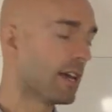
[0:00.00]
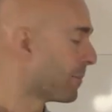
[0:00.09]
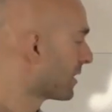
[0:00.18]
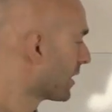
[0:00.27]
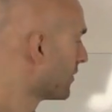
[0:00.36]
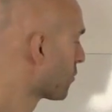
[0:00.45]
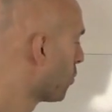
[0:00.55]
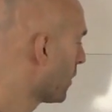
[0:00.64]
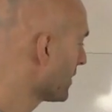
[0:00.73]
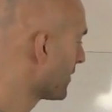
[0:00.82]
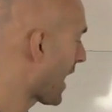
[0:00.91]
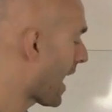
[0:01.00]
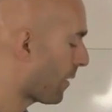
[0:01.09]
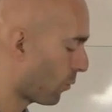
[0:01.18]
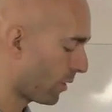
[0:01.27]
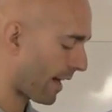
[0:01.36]
because what
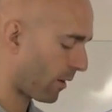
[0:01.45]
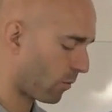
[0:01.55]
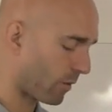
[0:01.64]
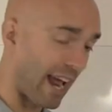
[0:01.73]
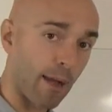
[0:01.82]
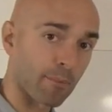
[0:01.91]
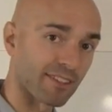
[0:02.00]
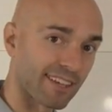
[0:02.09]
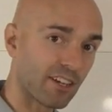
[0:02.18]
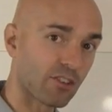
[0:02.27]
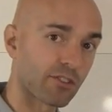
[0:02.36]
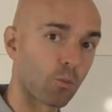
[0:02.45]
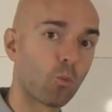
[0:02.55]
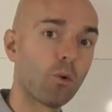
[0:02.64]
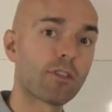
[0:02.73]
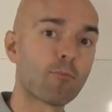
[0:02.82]
happens here is
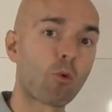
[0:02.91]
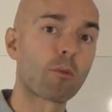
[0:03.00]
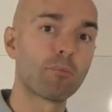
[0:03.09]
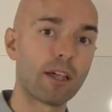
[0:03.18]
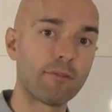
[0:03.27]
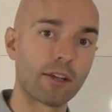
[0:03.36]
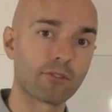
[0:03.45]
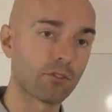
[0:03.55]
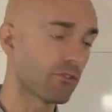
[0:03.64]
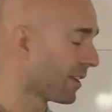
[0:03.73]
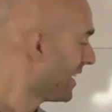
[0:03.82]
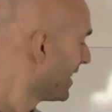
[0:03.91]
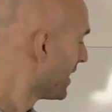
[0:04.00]
with more blood vessels,